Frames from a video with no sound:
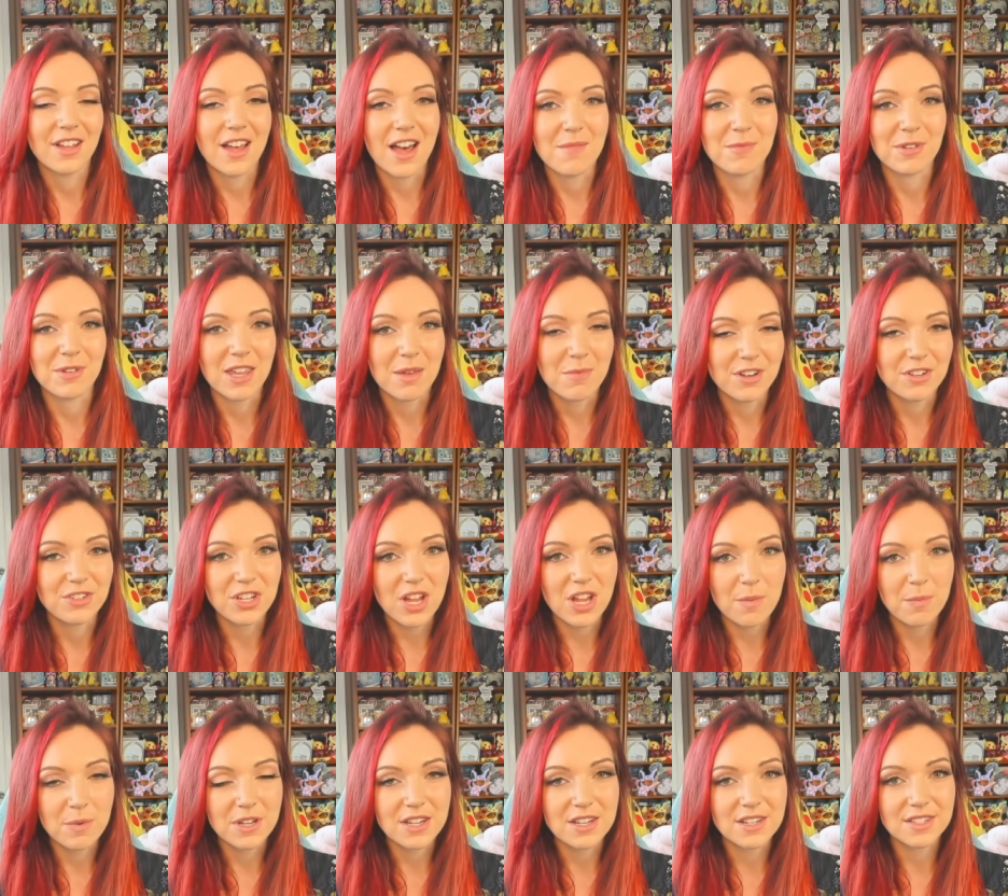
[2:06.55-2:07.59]
It came out in
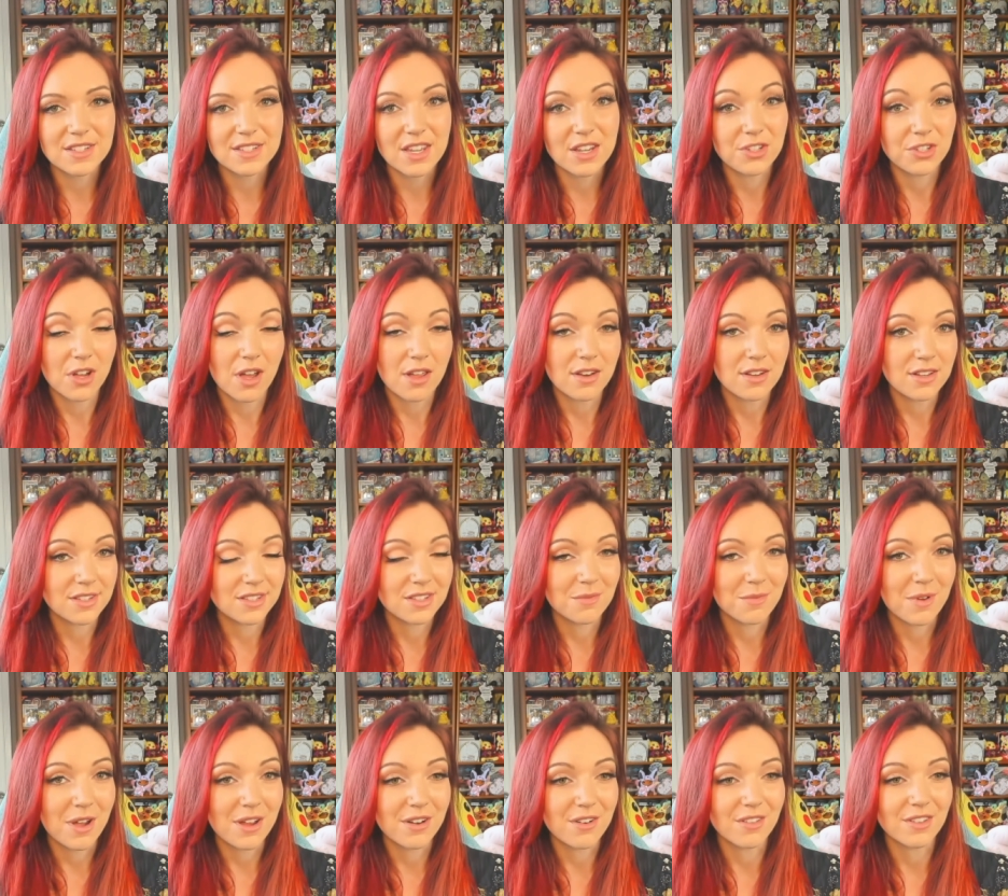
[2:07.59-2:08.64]
Japanese and Chinese to
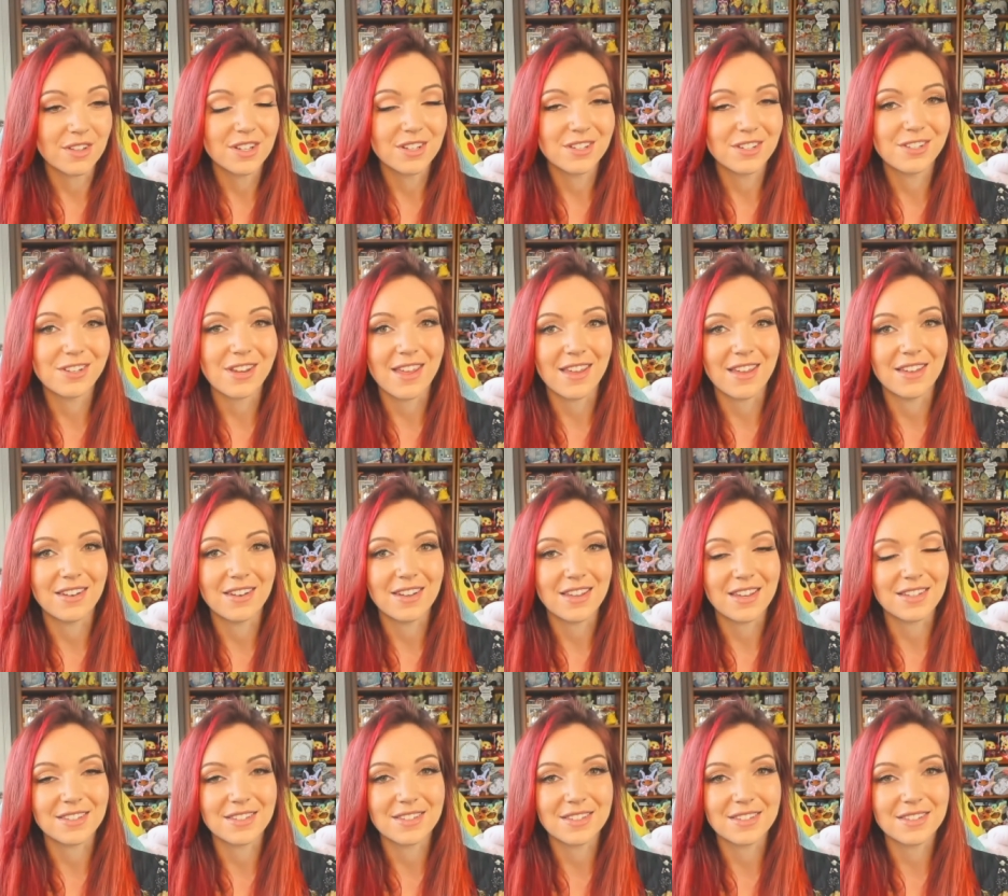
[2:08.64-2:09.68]
my knowledge and
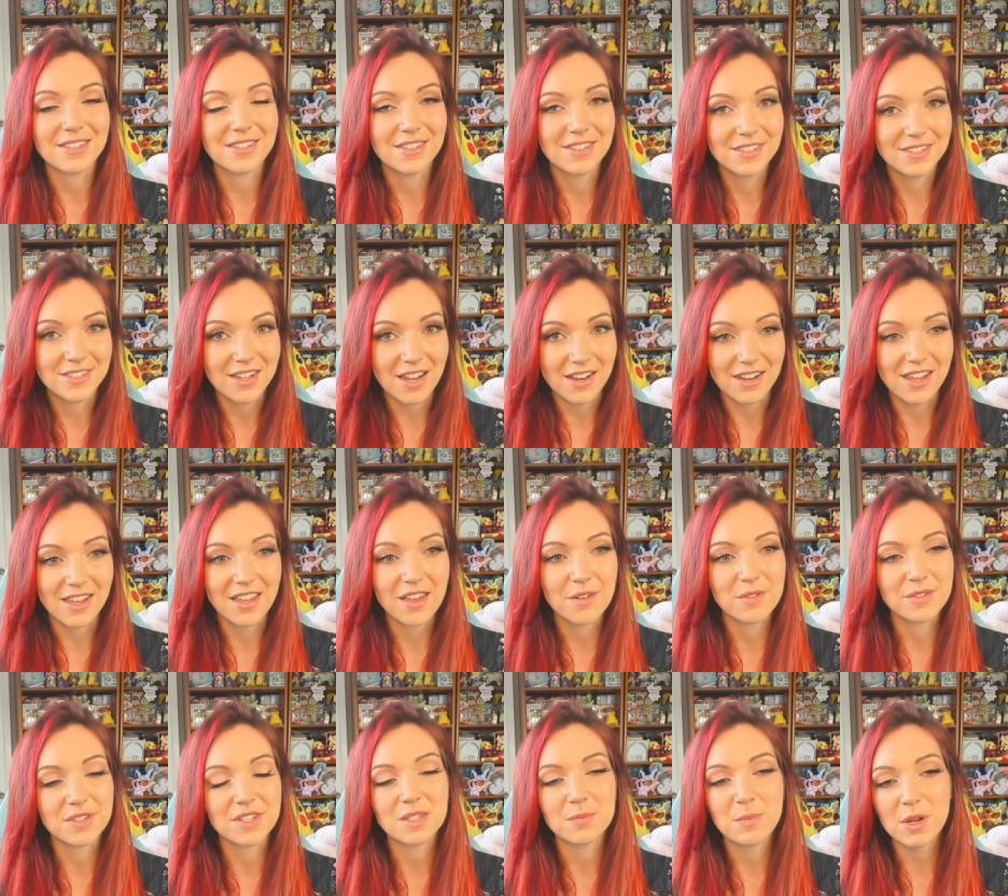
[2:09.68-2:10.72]
it's stunning. It
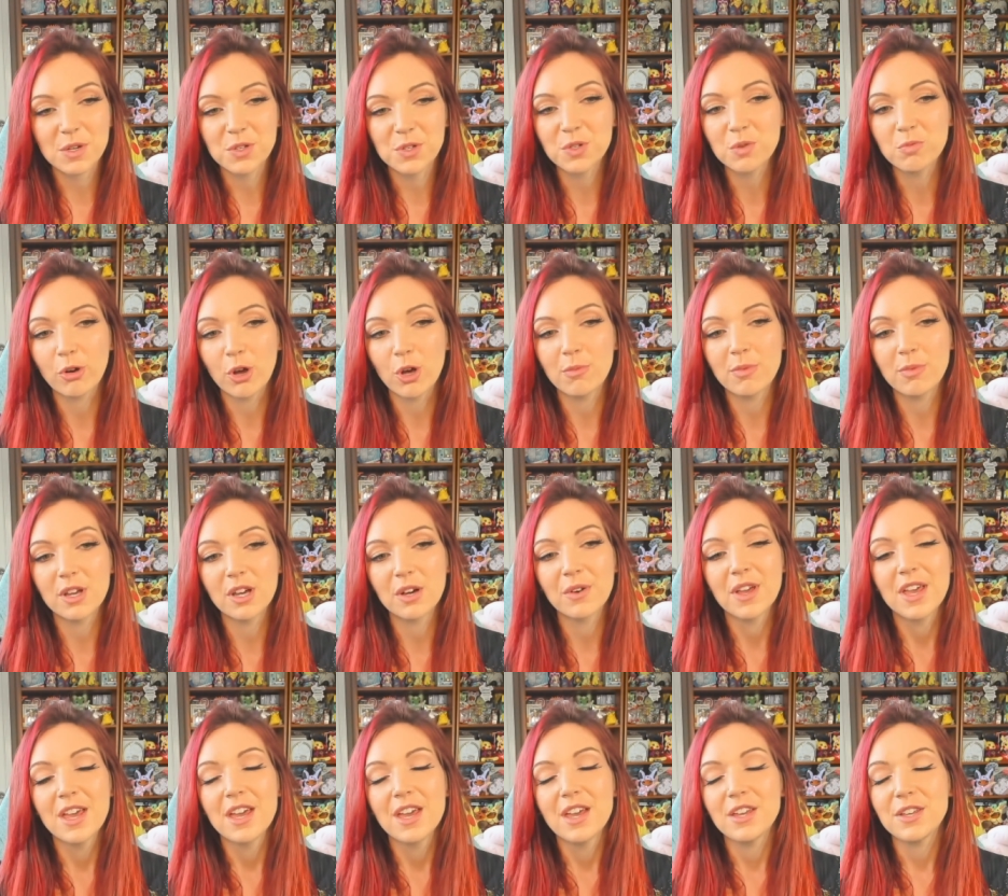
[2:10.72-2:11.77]
was a special promo.